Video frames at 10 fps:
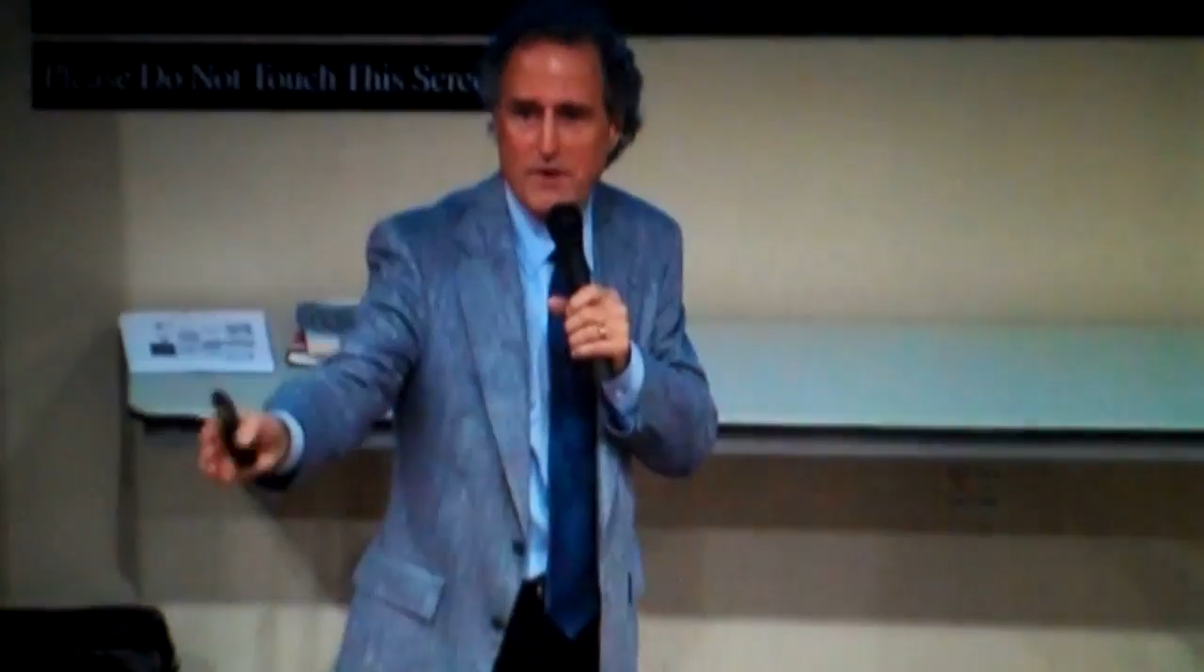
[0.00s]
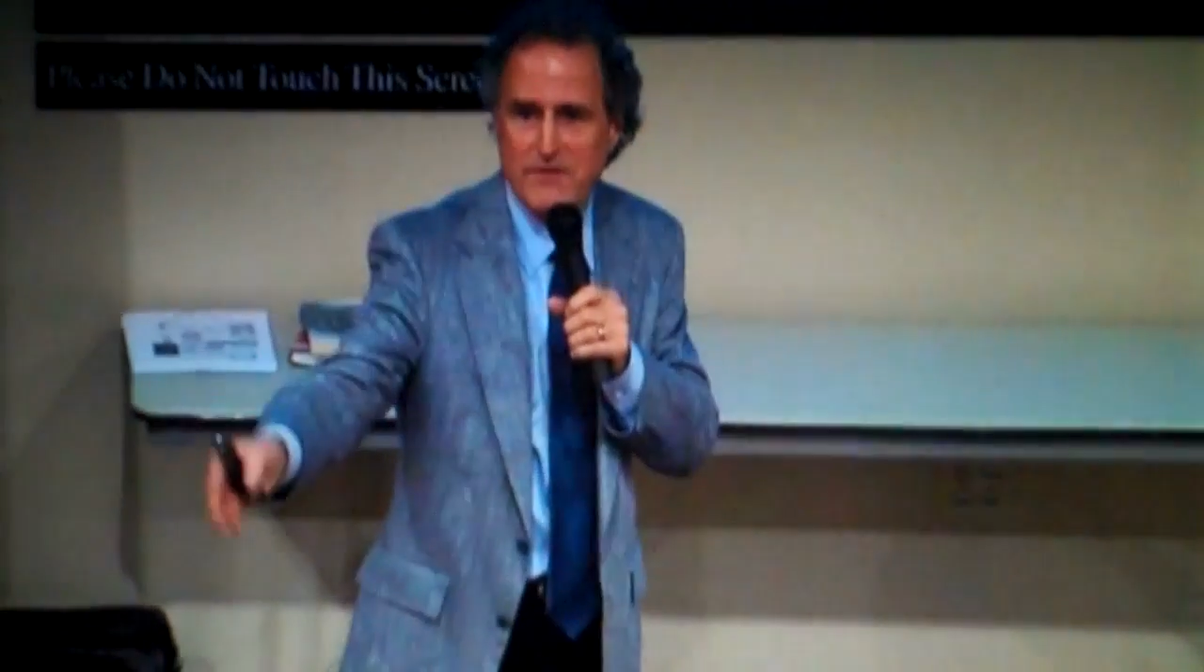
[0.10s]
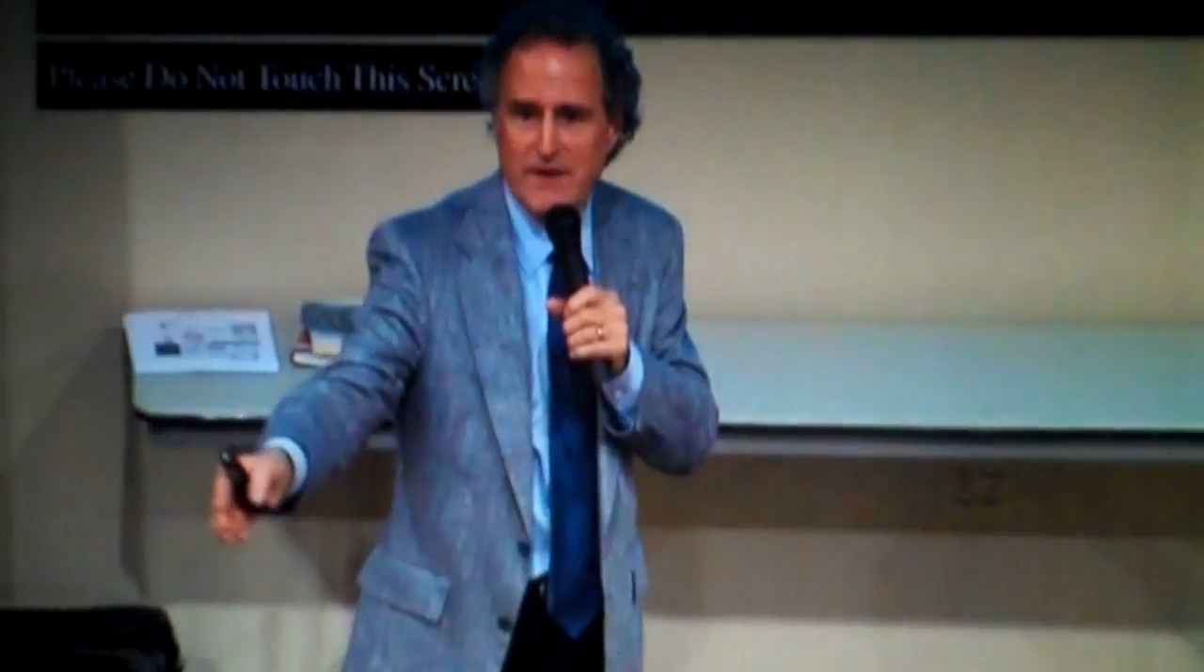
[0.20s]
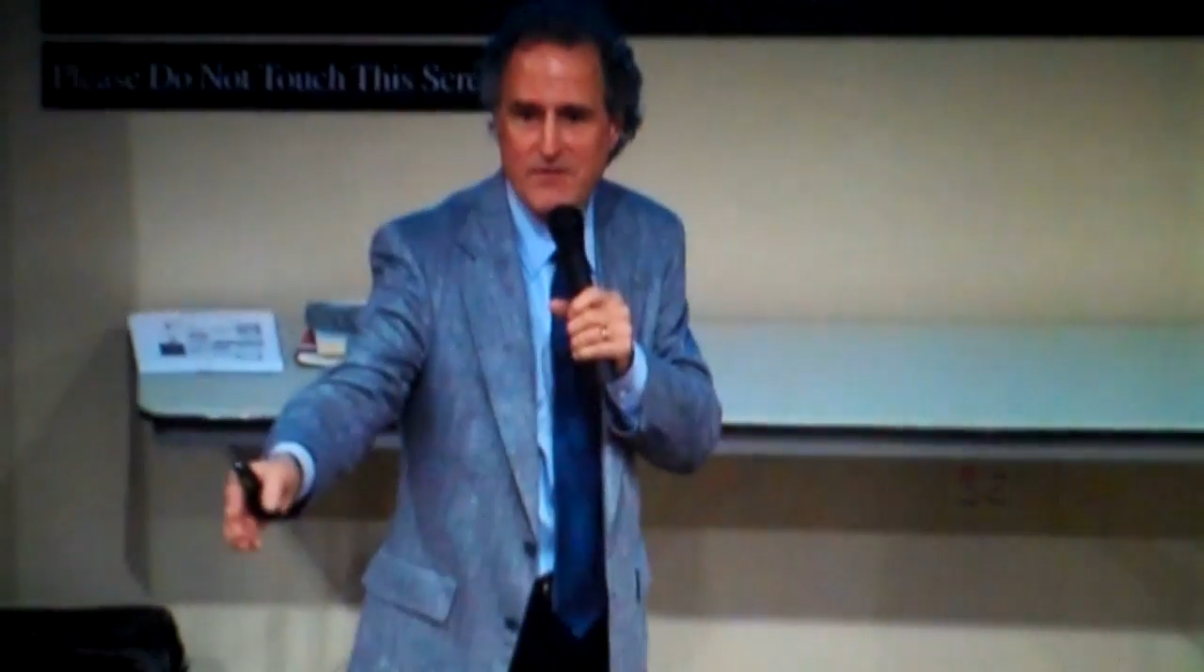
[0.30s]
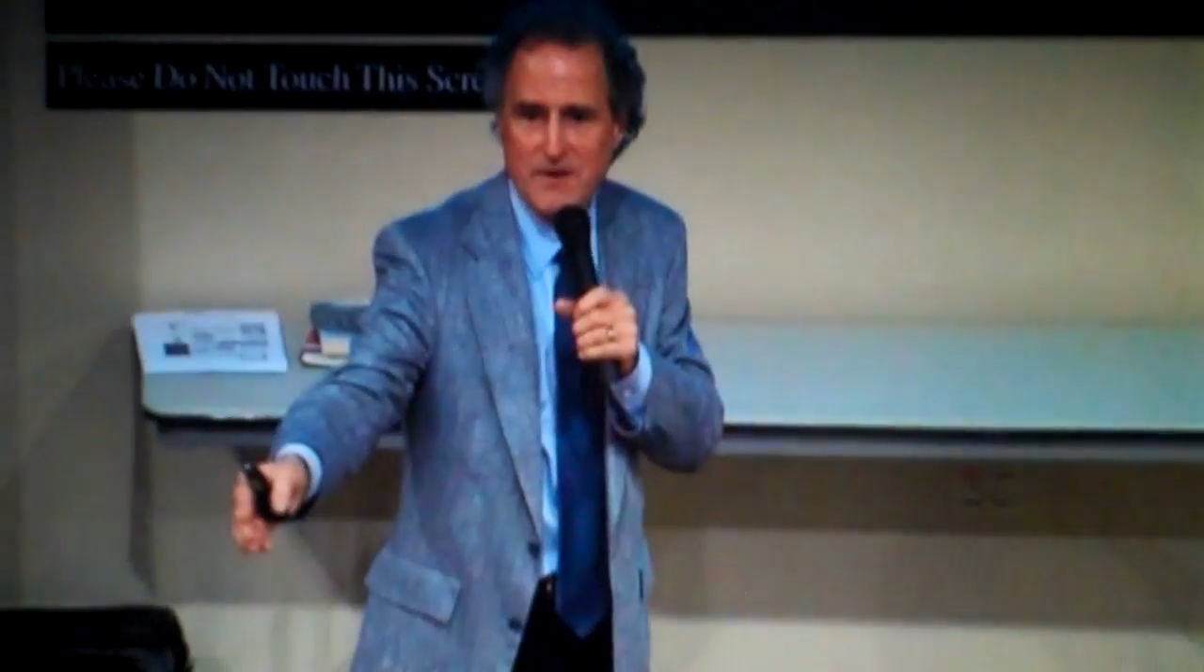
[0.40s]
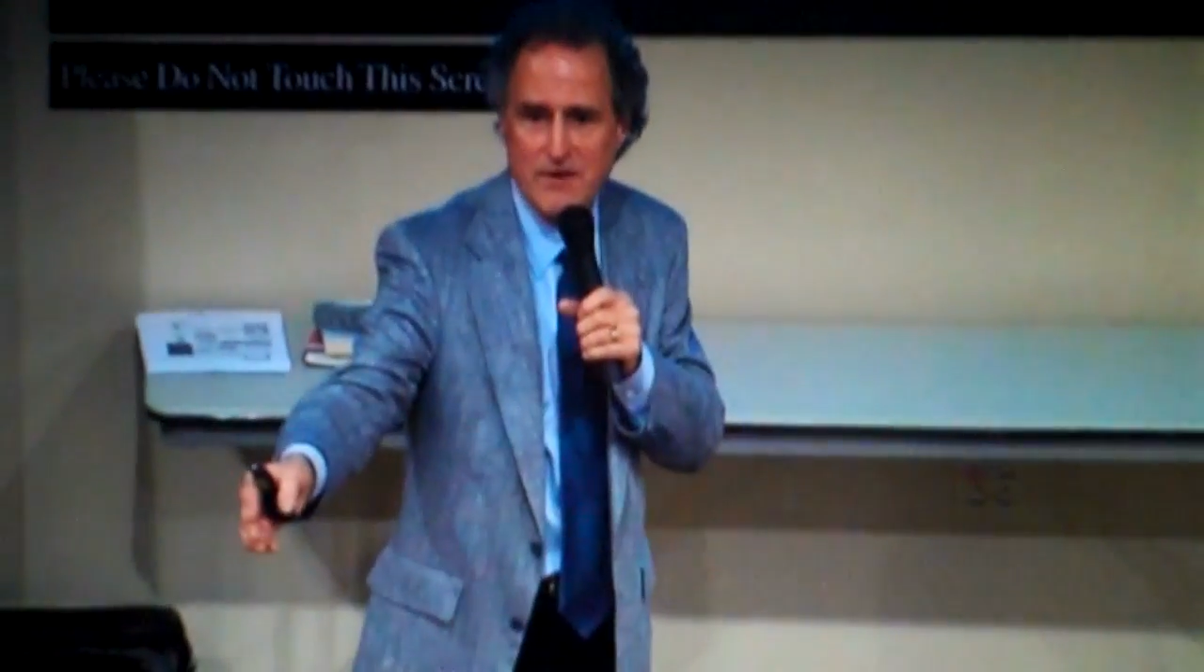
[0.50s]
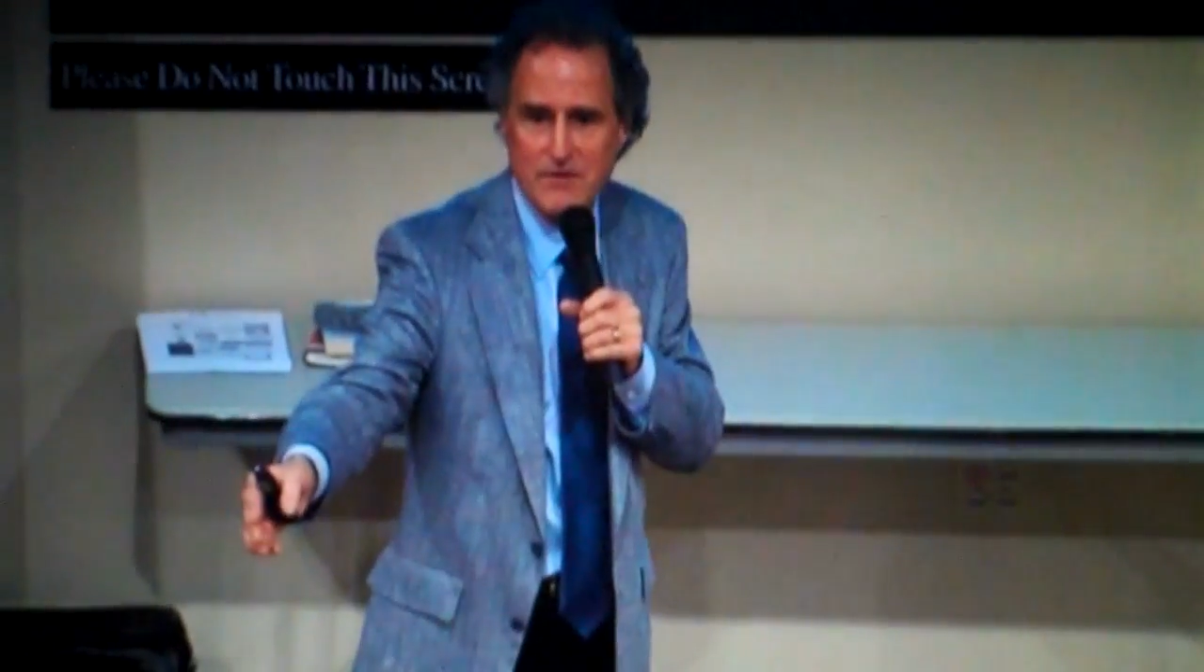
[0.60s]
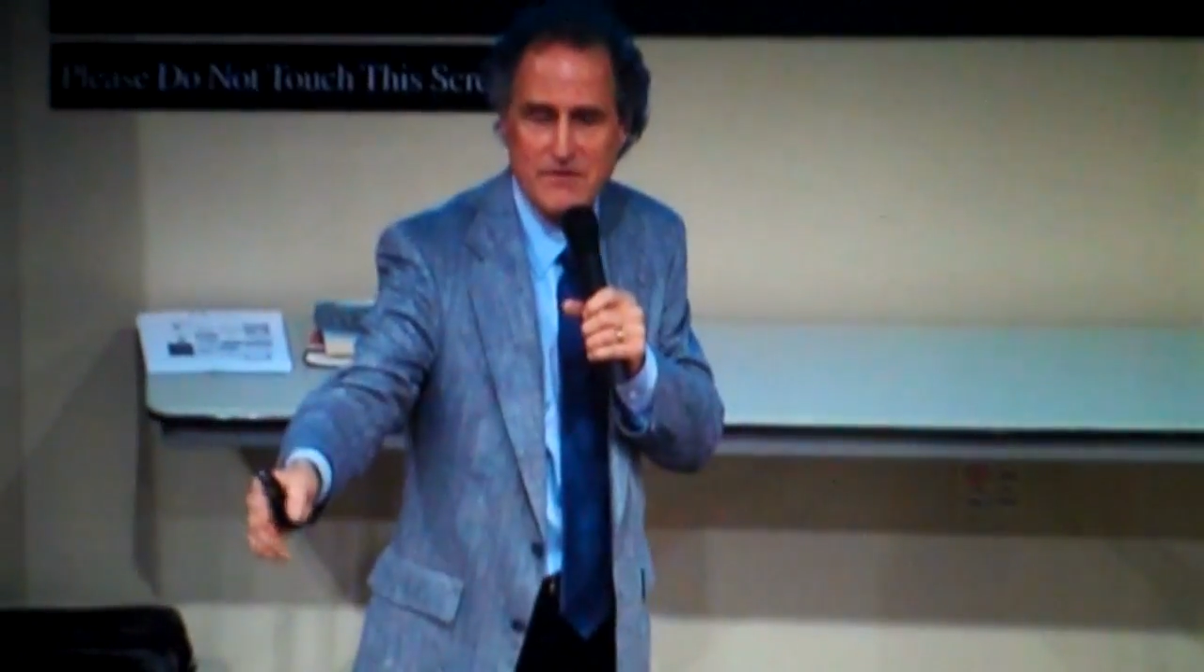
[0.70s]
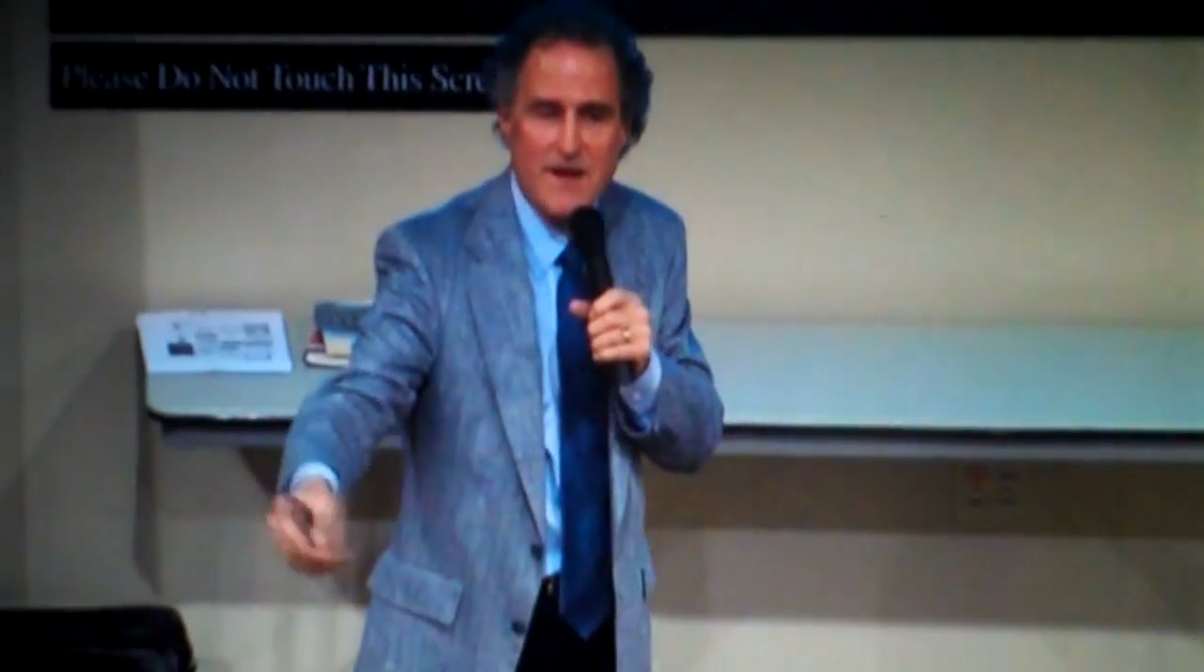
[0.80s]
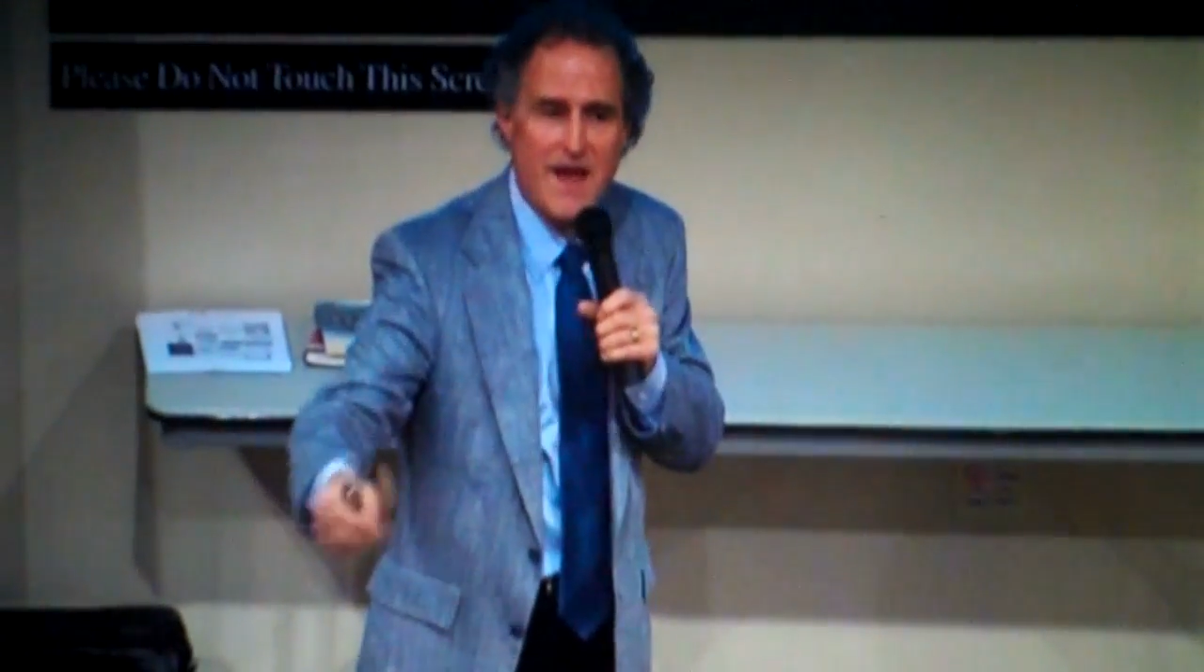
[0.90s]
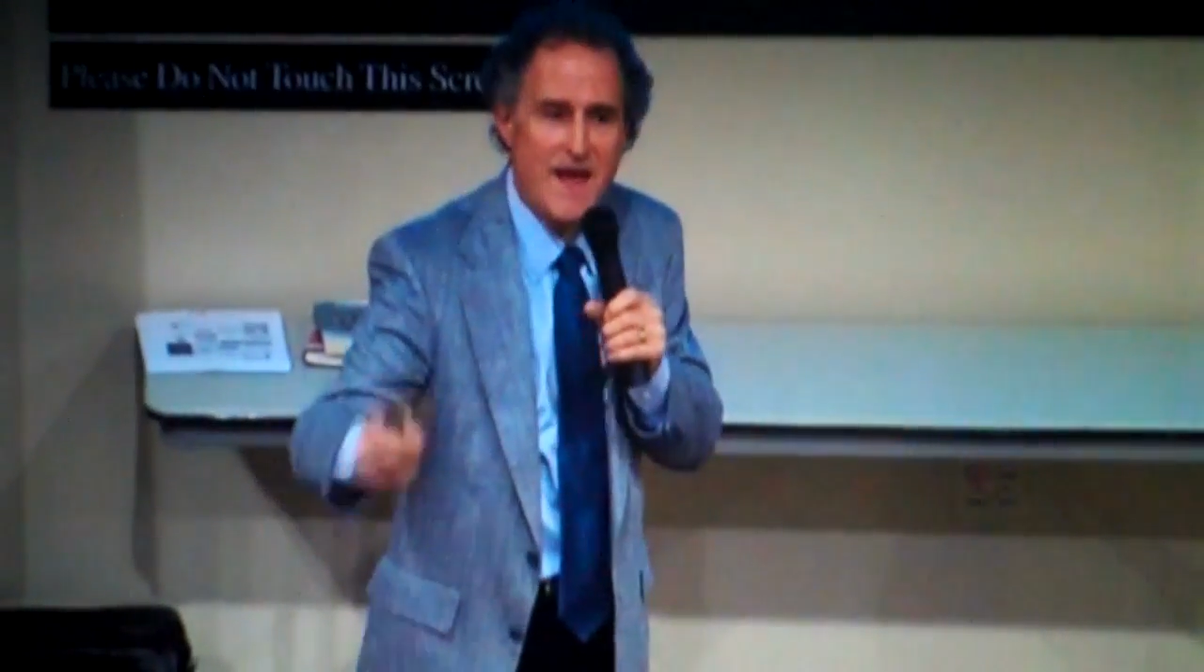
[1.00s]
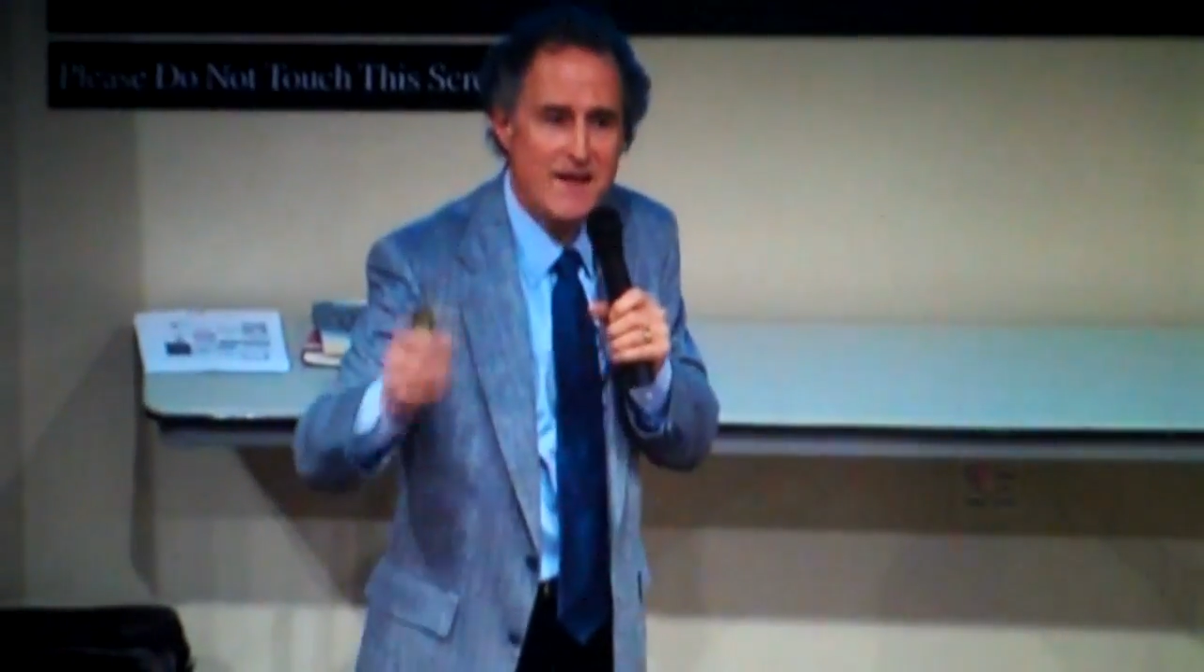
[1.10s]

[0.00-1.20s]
47 years,